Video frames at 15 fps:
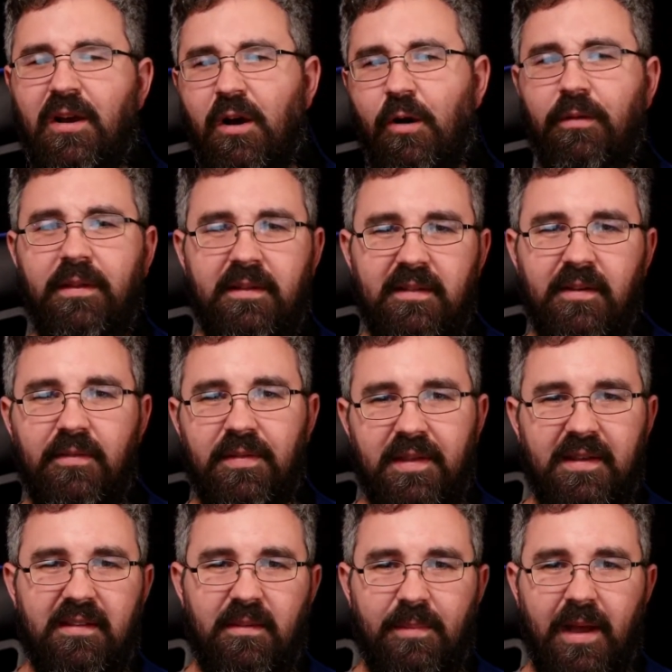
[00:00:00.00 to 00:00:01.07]
All these different
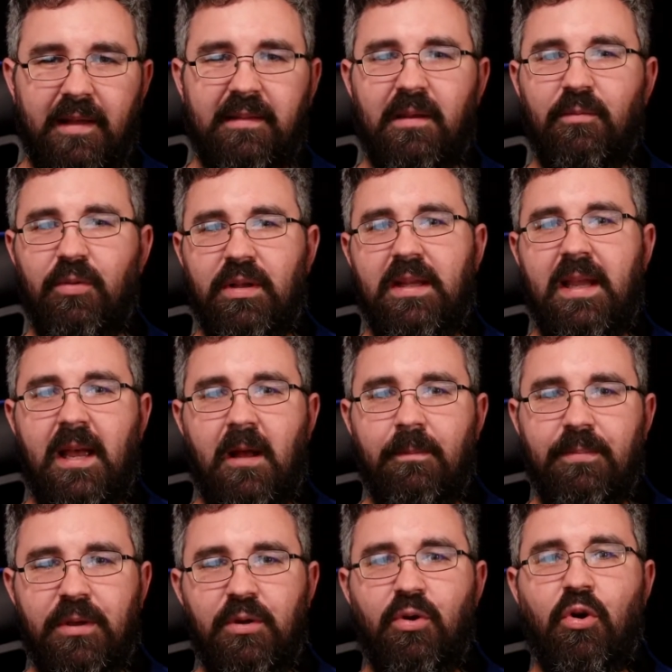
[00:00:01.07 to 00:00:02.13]
things about them really
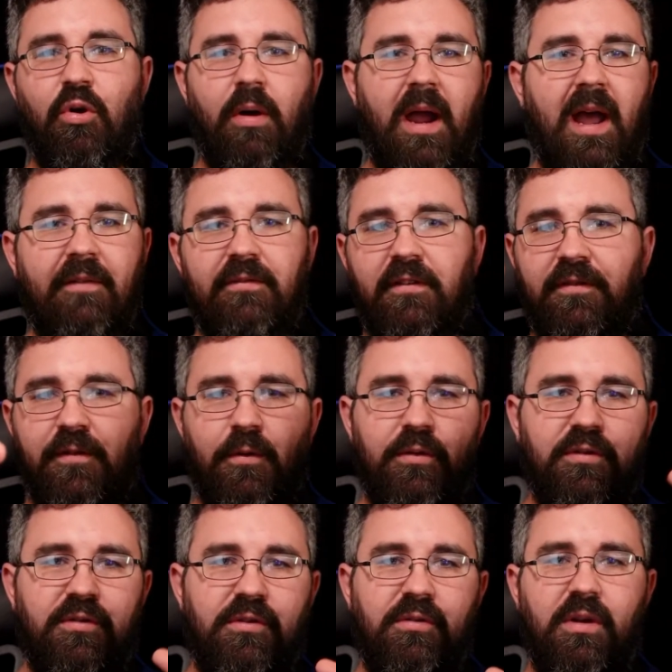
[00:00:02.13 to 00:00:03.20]
help you craft a
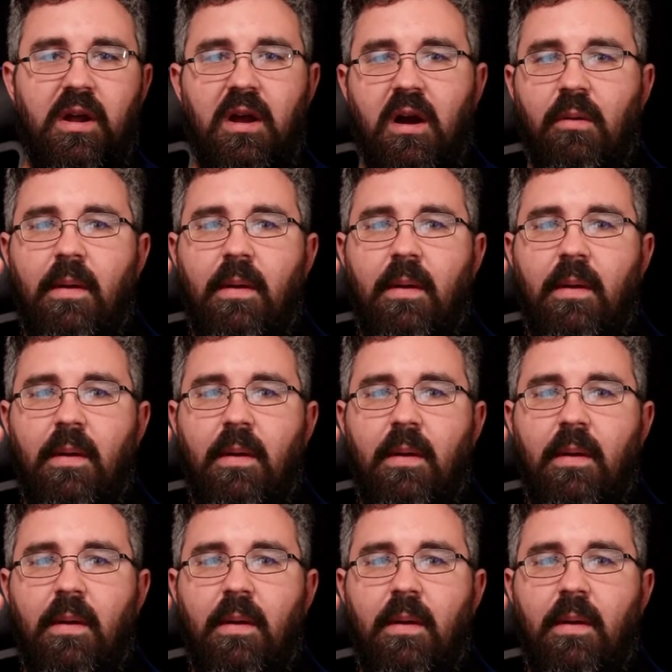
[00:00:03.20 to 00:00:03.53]
photo shoot